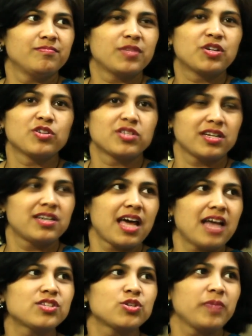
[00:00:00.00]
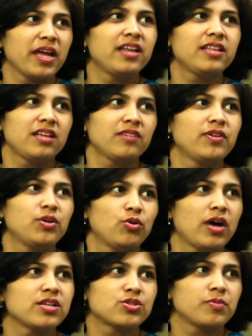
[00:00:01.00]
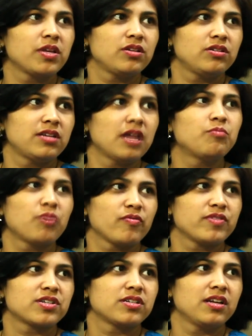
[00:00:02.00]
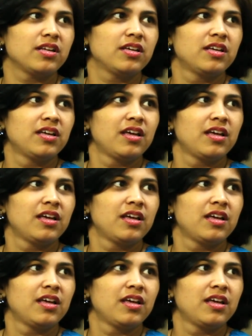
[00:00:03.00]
because it has to be, anything we do has to be done professionally.